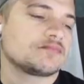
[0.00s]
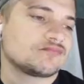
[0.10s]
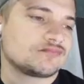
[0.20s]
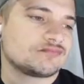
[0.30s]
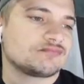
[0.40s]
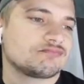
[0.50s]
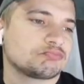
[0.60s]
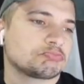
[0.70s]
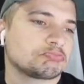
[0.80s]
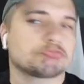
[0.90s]
That was
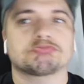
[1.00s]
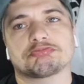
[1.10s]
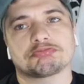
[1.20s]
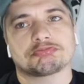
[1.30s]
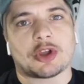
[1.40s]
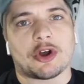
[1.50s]
when you found out.